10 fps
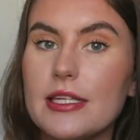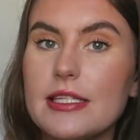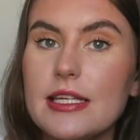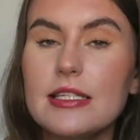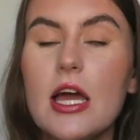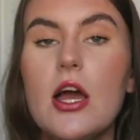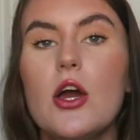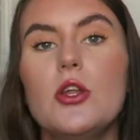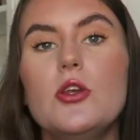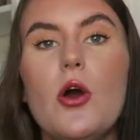This is
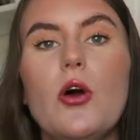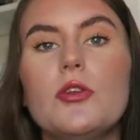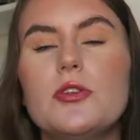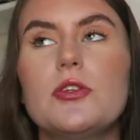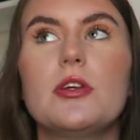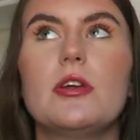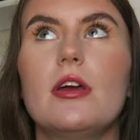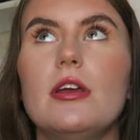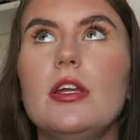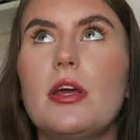not,
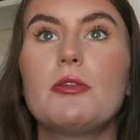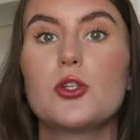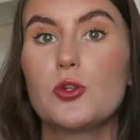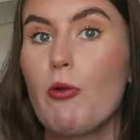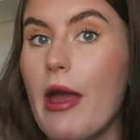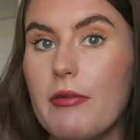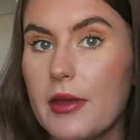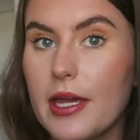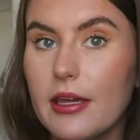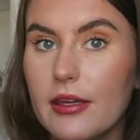you know, the
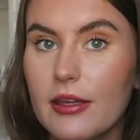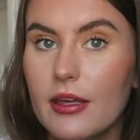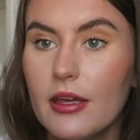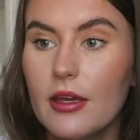traffic